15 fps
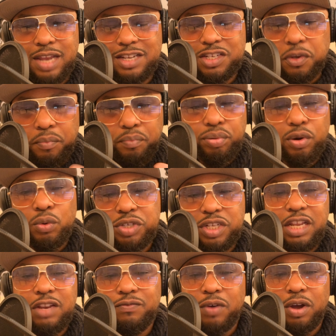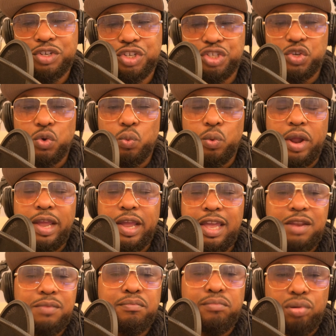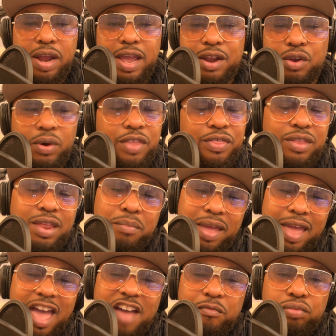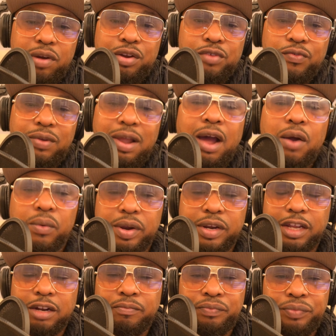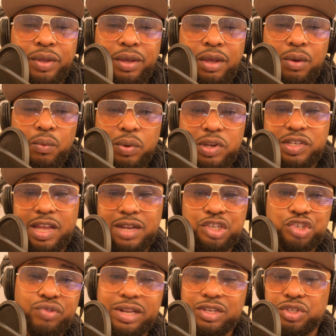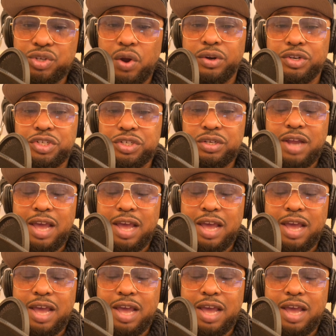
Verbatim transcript: That's the protein function. So we're eating bread or anything that may have bread or flour in it. We're just getting straight starch.